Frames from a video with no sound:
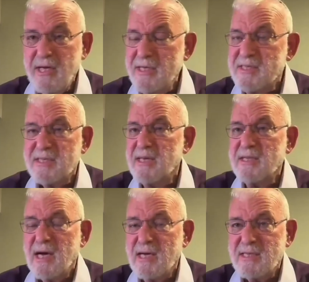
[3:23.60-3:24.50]

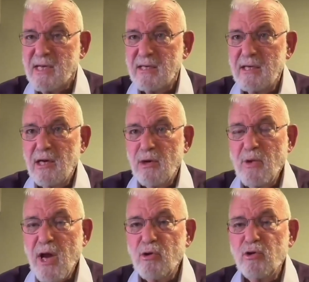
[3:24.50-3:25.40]
inside Gaza.
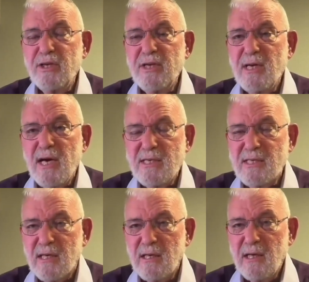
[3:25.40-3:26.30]
We are not in
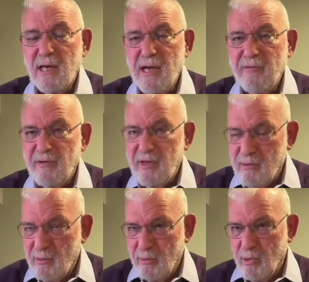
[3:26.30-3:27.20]
Gaza. If
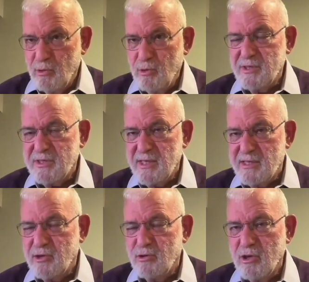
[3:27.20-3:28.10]
uh, you see a
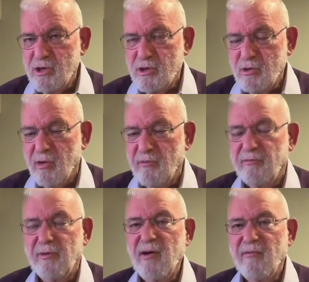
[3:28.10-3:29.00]
situation of
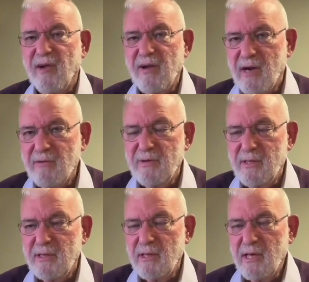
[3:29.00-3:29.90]

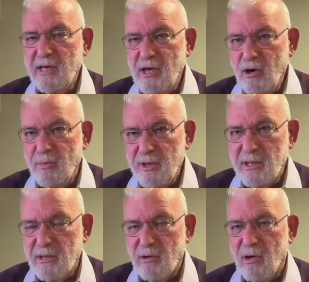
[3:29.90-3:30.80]
500
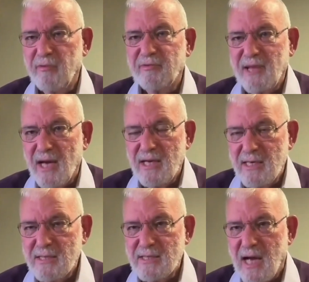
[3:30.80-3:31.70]
kilometers of
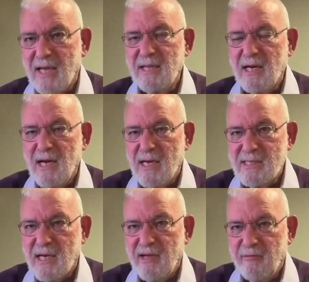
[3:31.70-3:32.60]
tunnels under
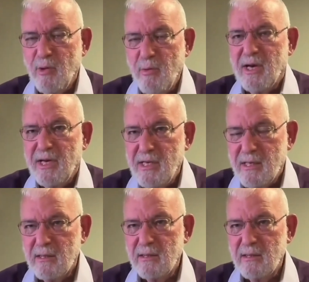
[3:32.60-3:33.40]
Gaza, if we were in,